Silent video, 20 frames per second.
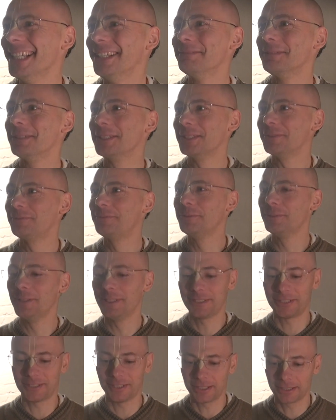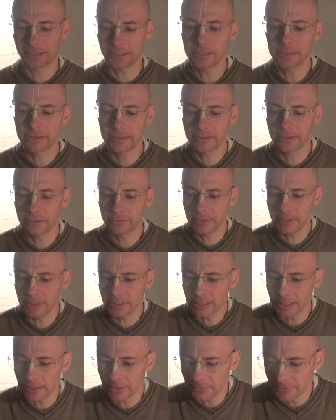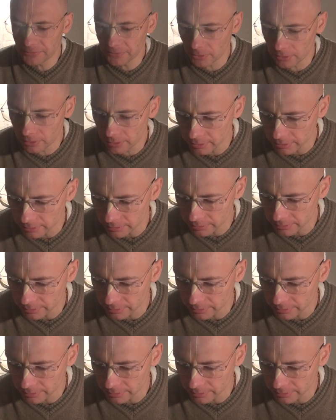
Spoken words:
But the foolish donkey. So these are the four.